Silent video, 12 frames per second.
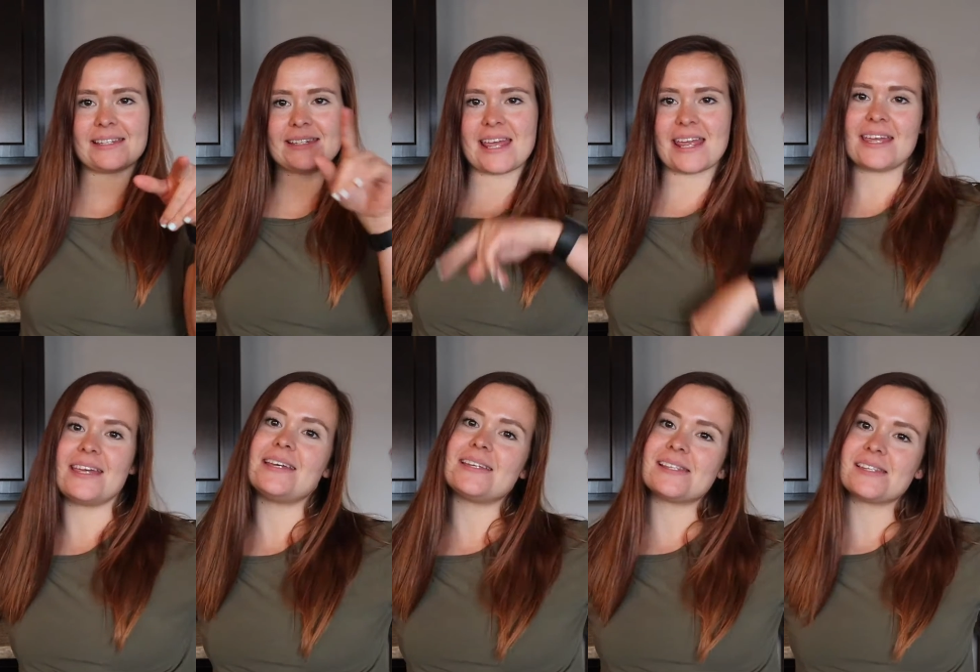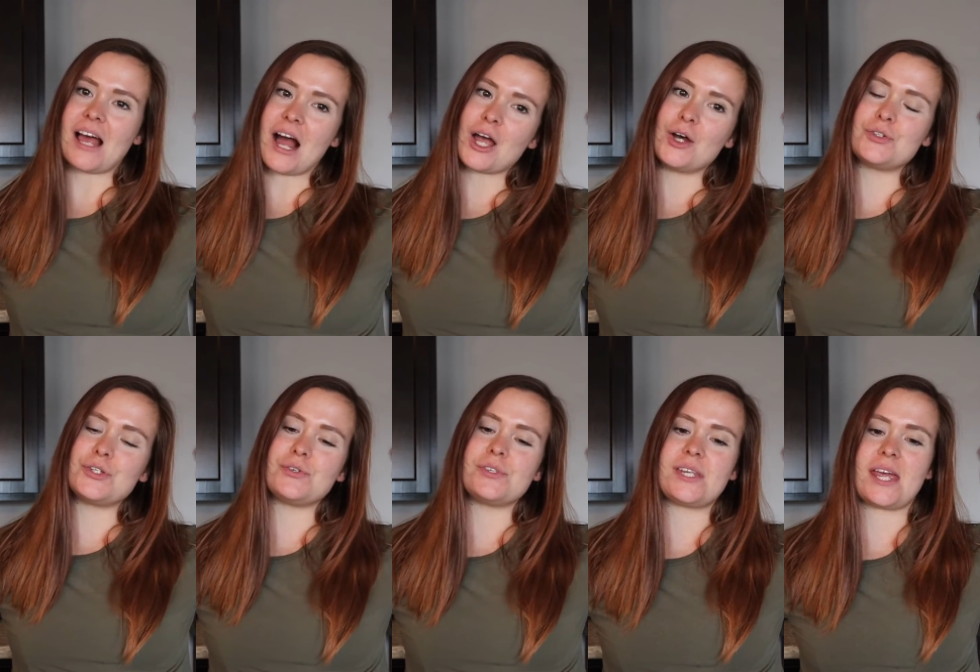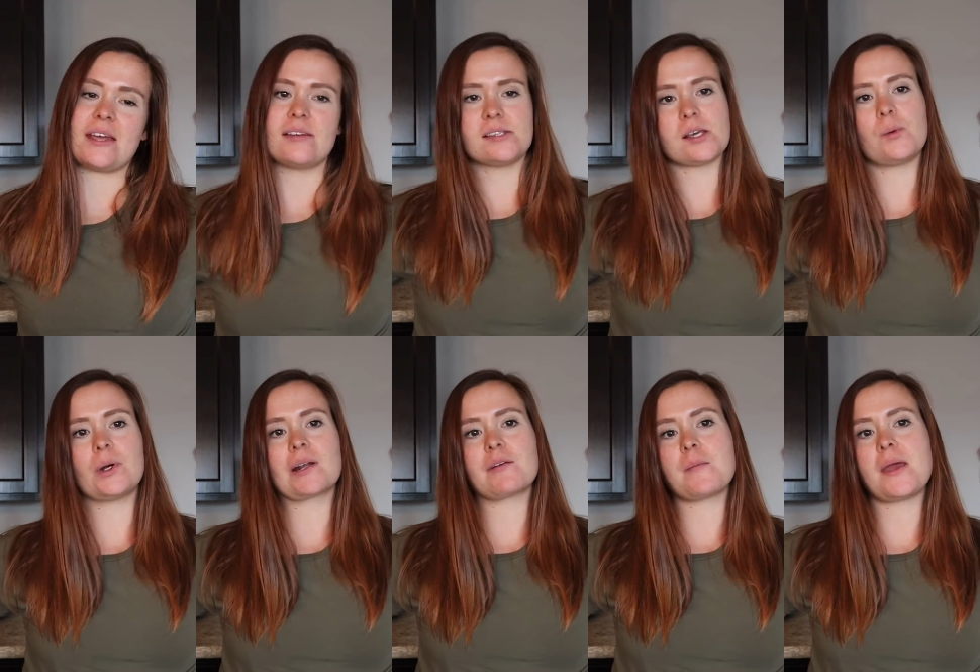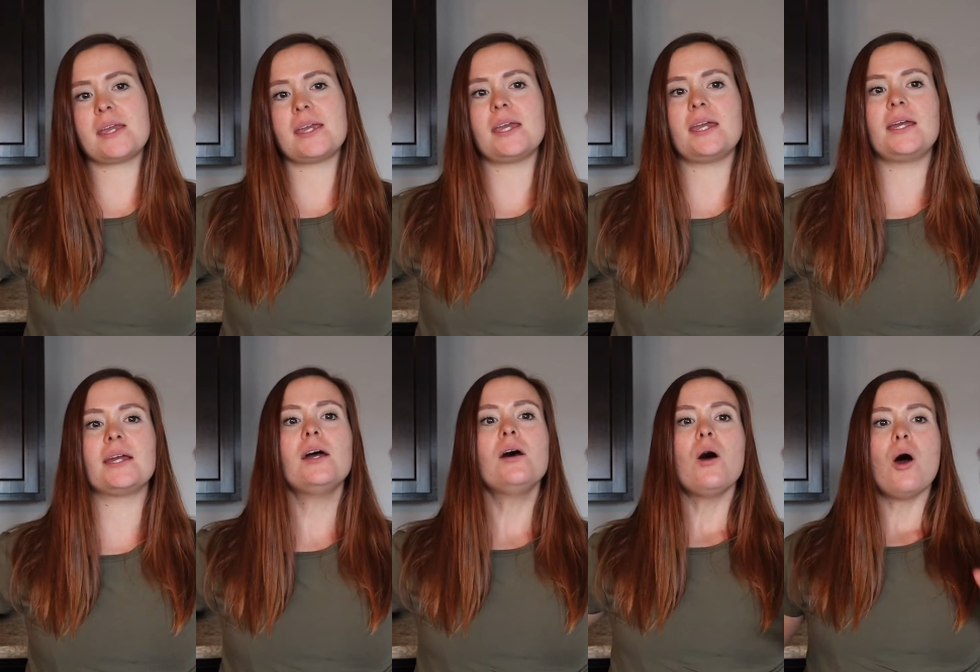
Today is Taco Tuesday, so we're gonna be making